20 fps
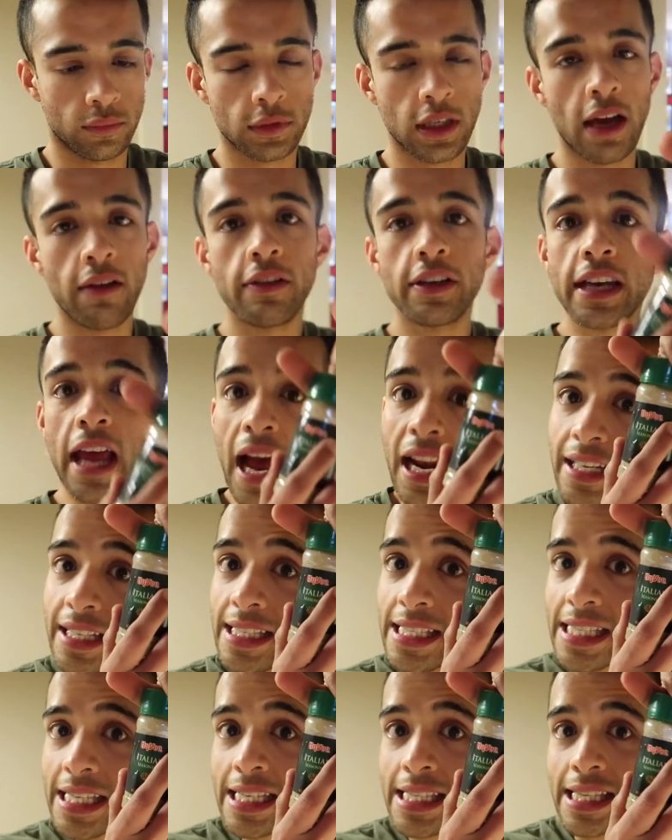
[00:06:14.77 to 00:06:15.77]
I have
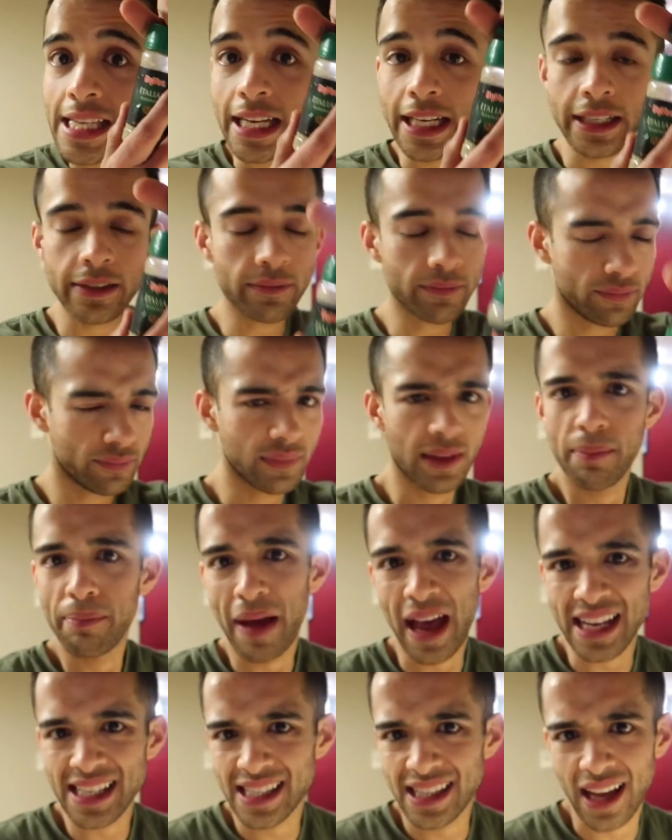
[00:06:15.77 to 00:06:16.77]
Italian seasoning.
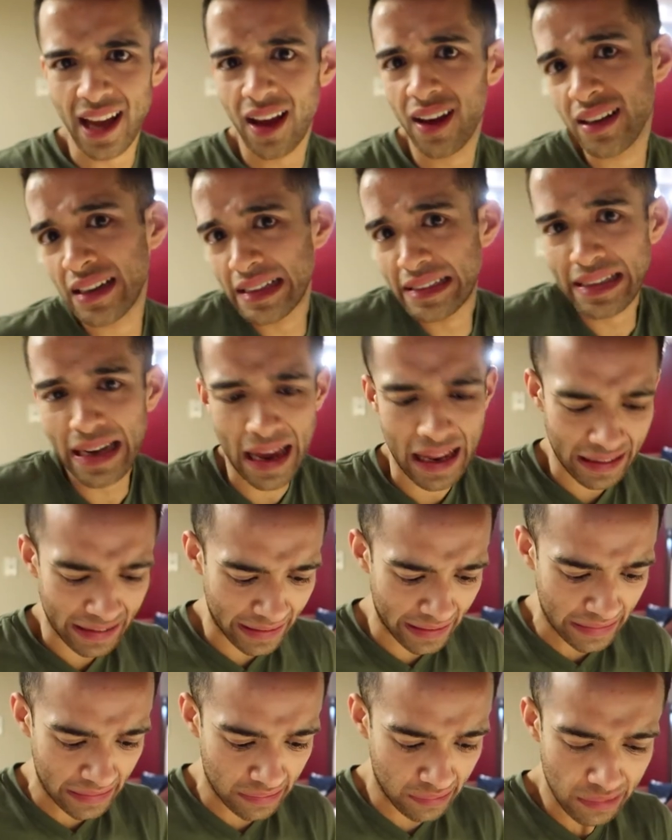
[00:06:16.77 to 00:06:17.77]
Pasta,
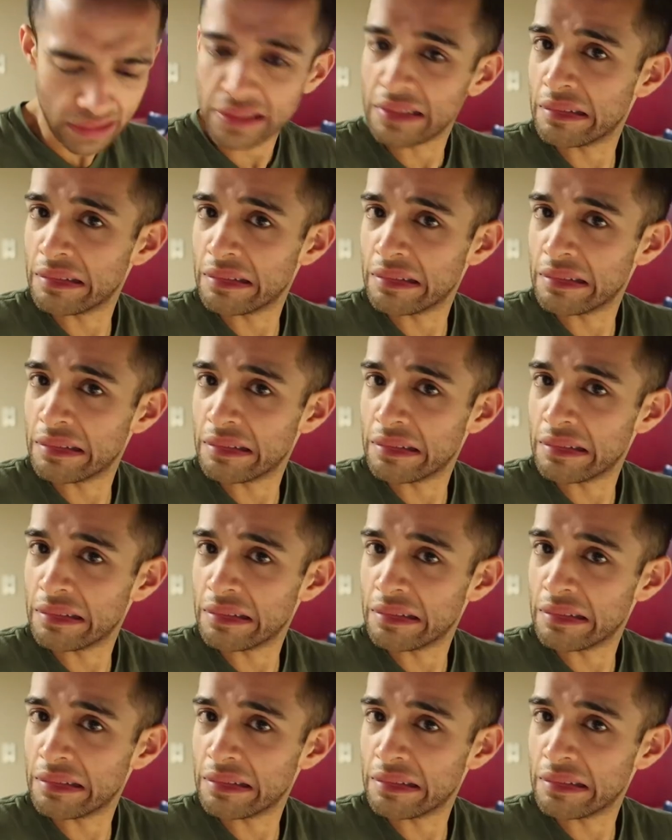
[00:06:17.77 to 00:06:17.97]
Italian.